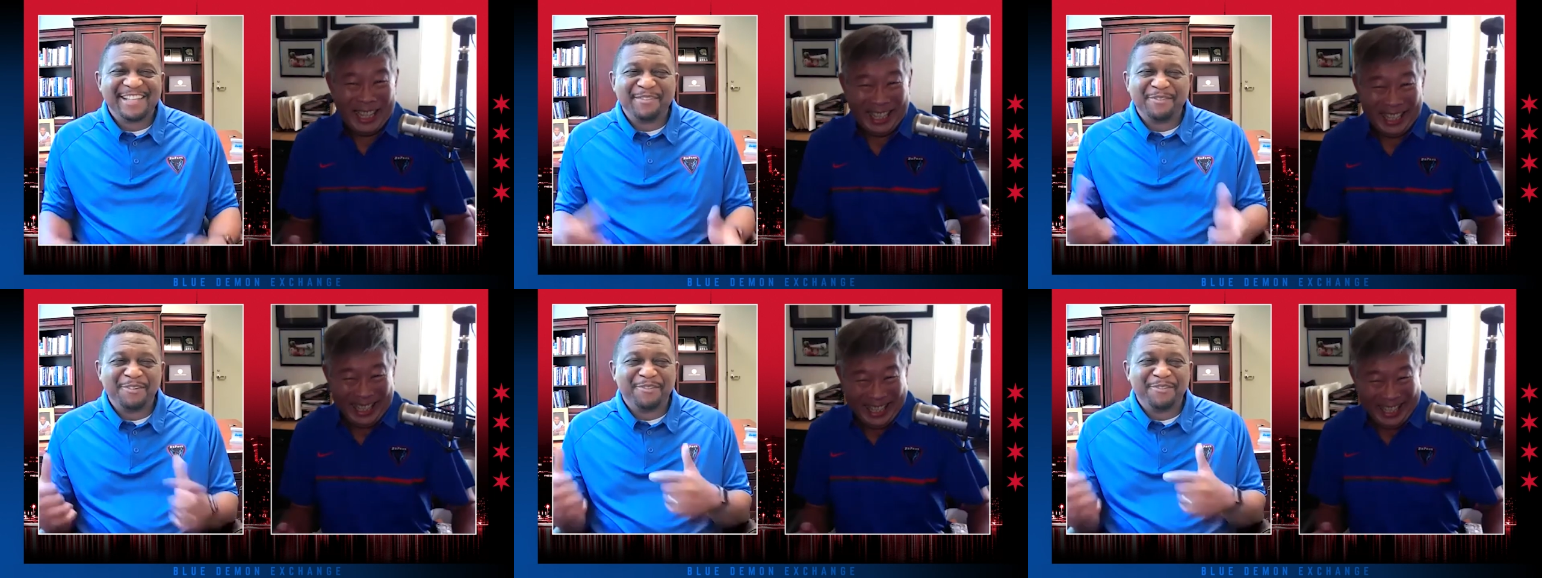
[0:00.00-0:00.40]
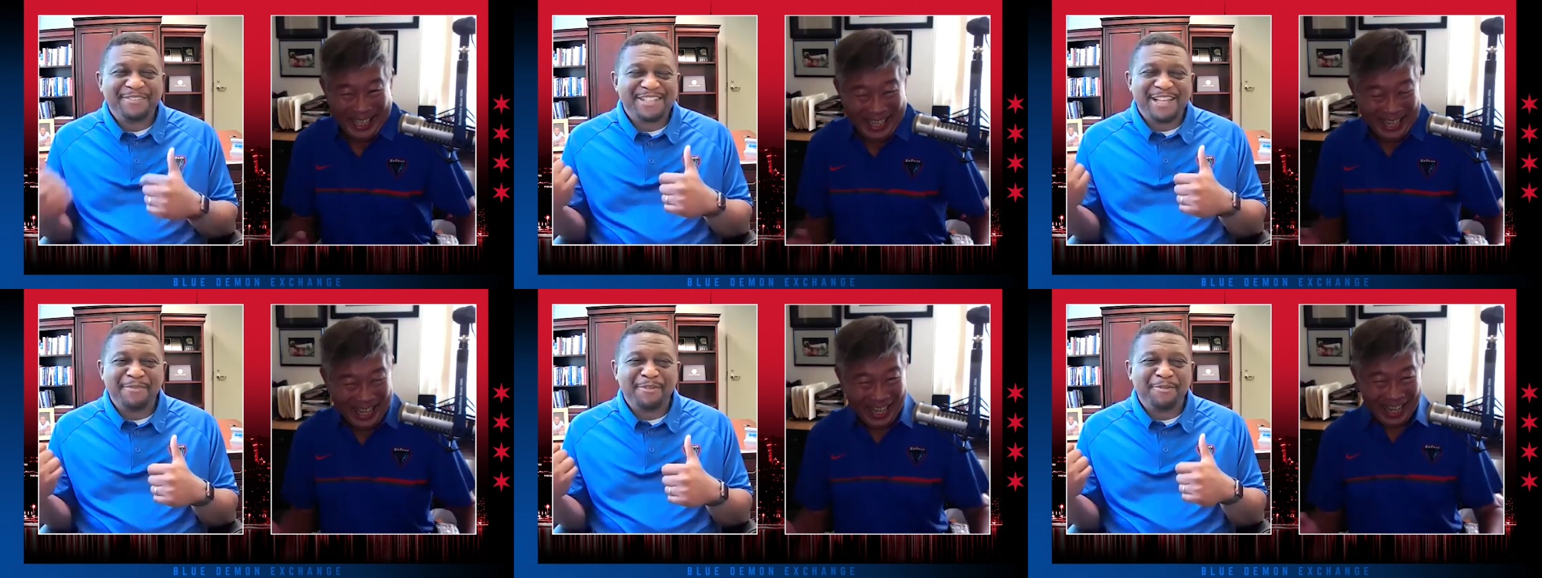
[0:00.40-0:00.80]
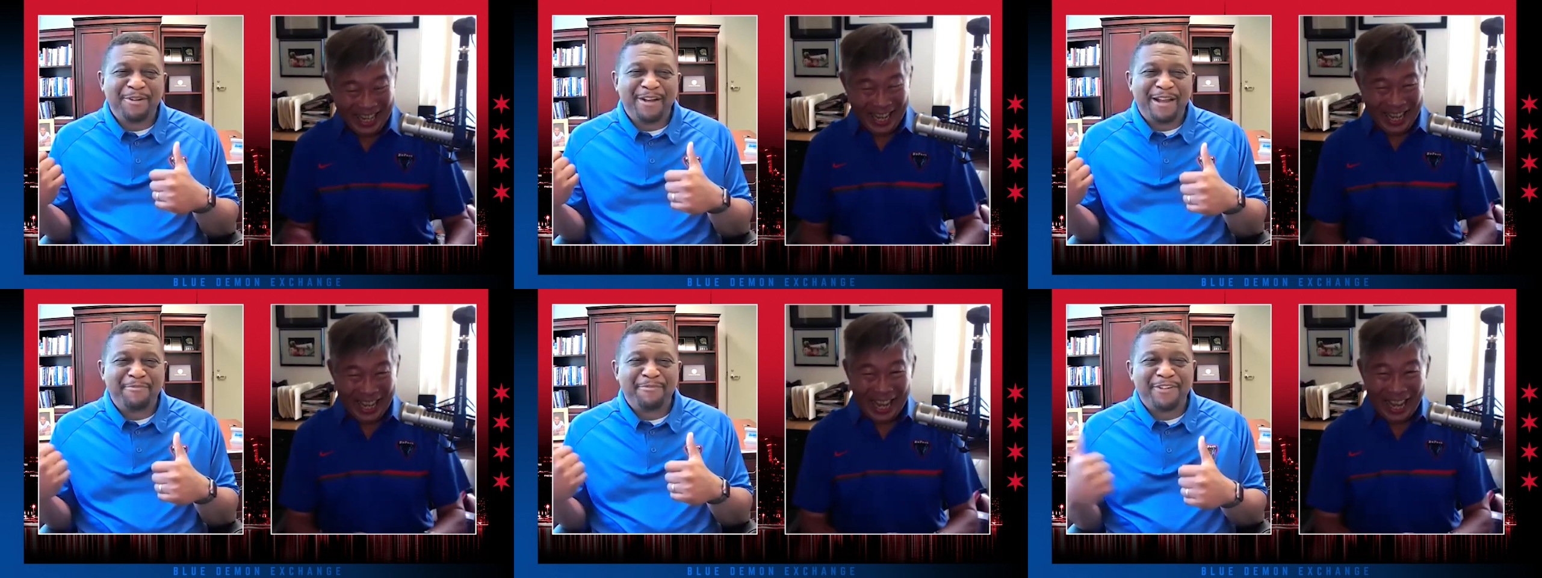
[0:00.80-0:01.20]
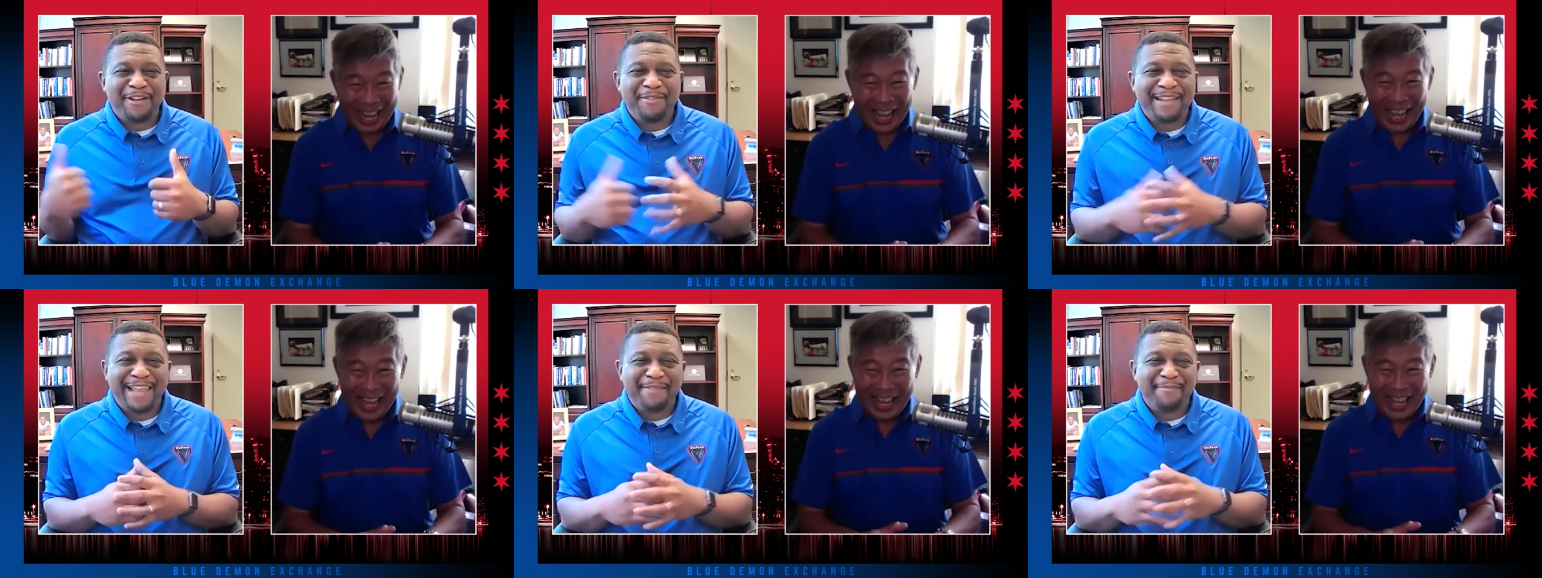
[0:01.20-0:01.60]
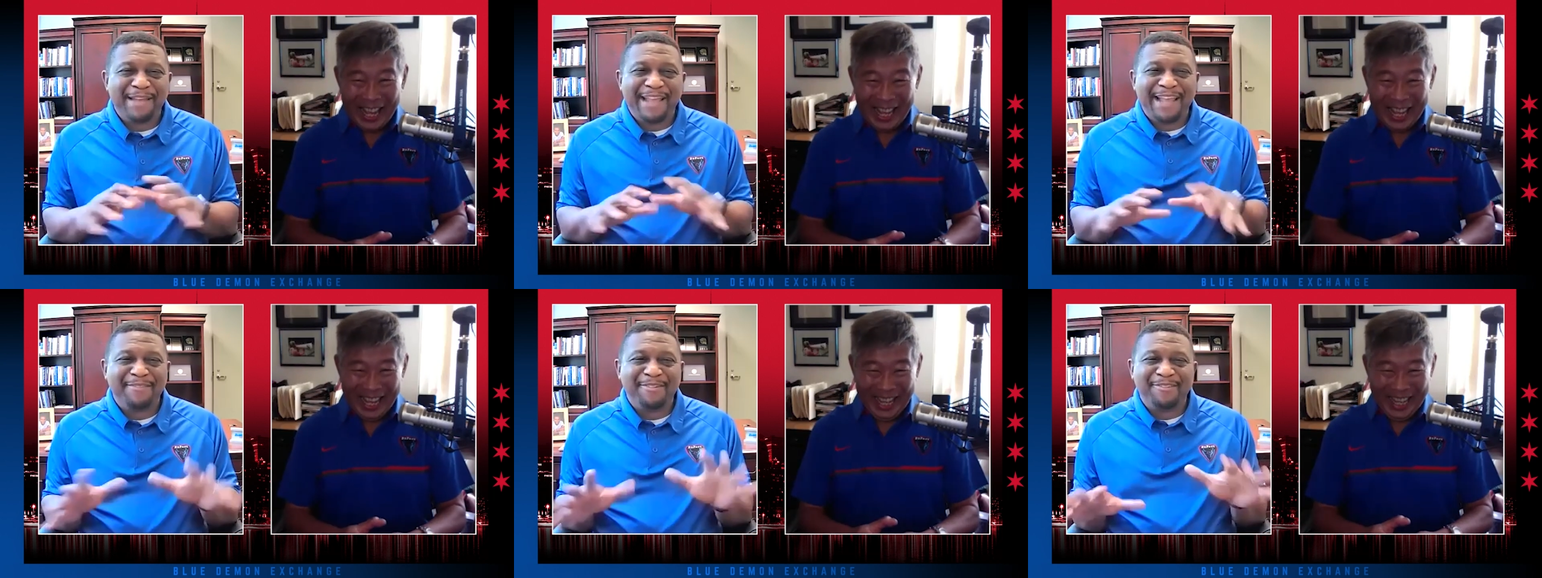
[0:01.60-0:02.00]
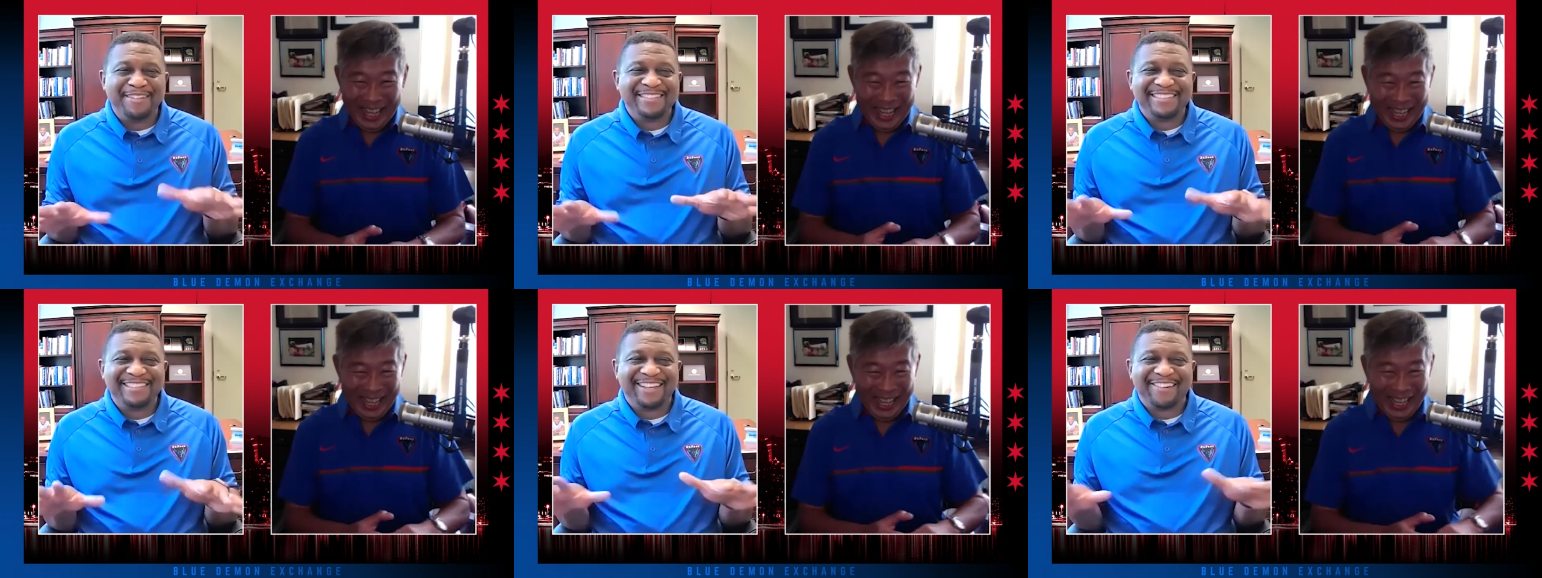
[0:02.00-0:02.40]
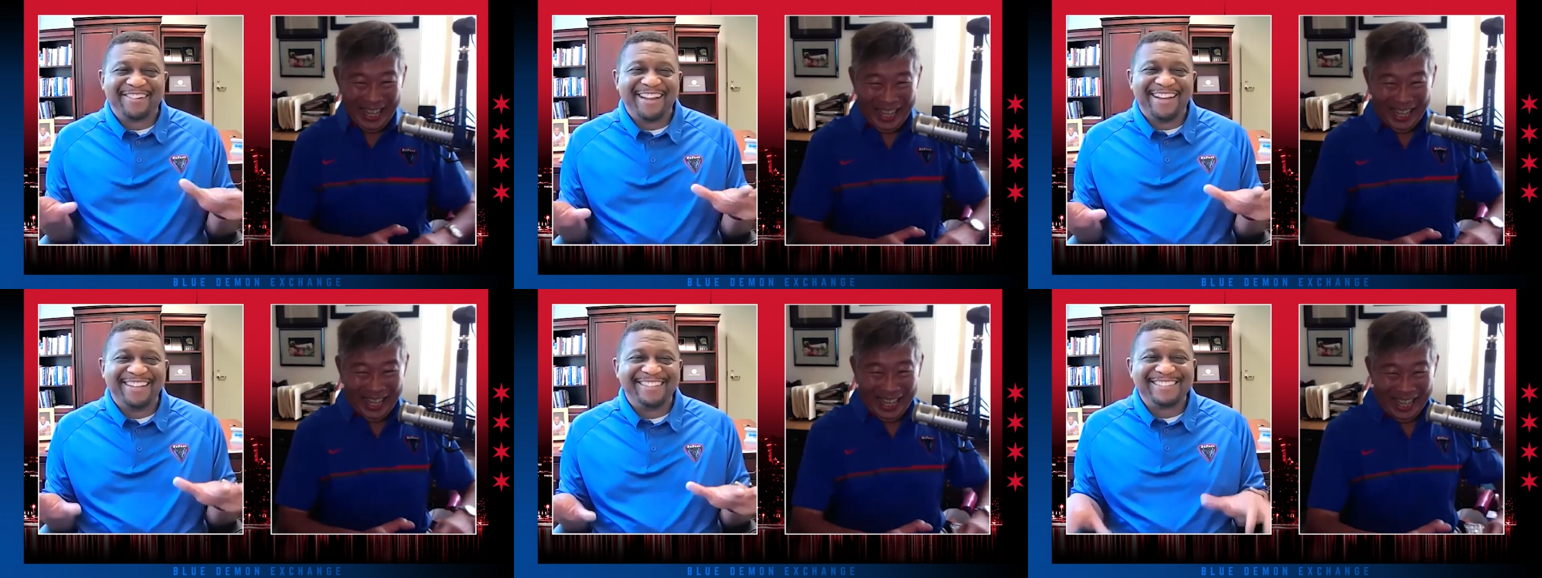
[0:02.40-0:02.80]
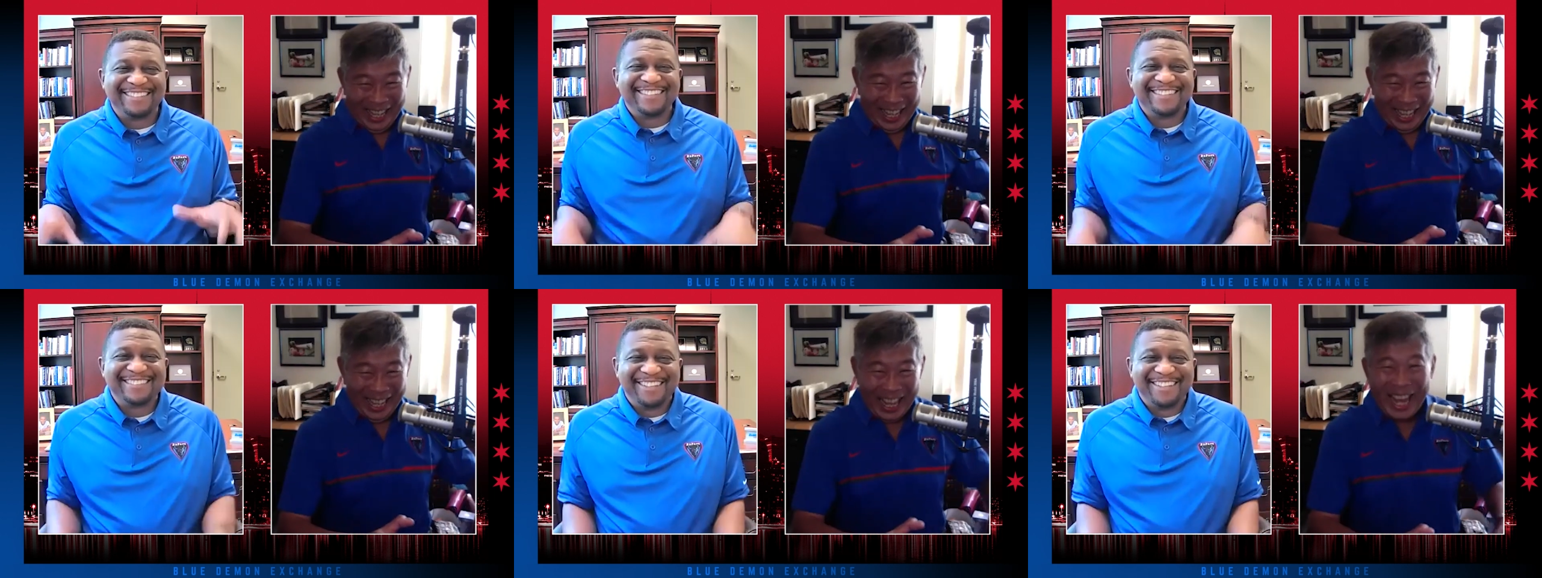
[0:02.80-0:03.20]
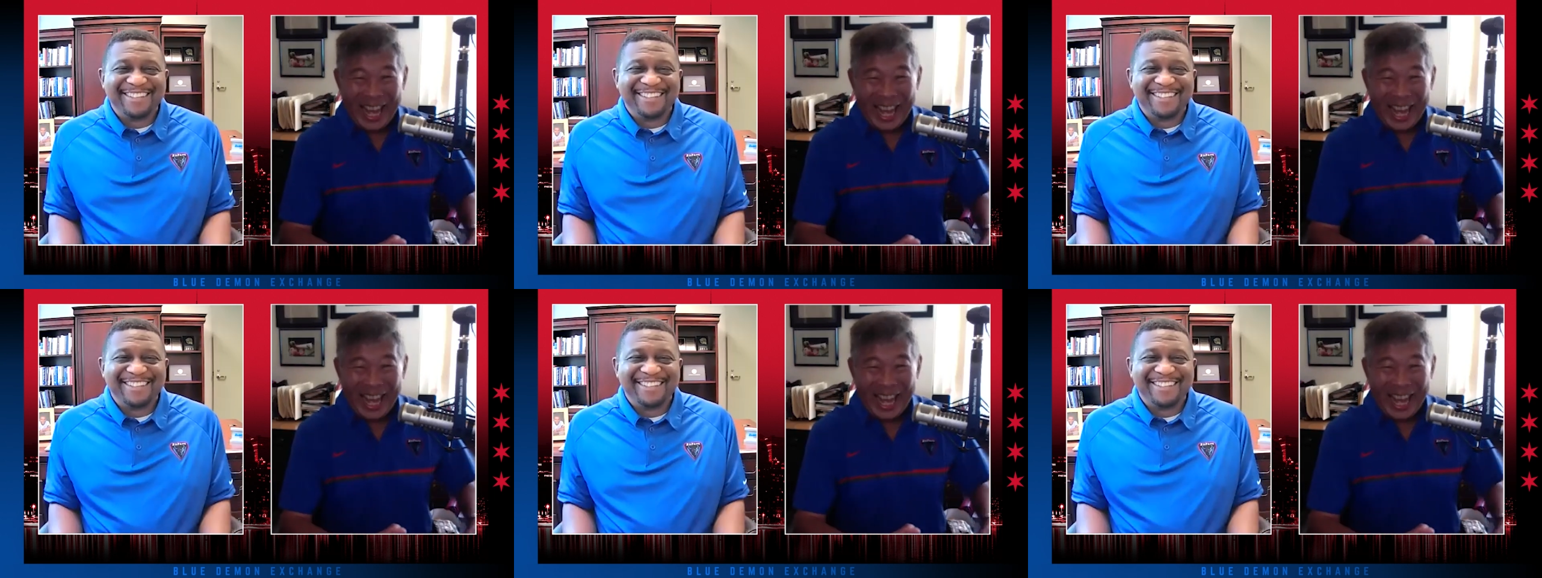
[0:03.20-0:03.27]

Speaker 1: summer, summer where I'm from in Alabama wasn't the greatest. So.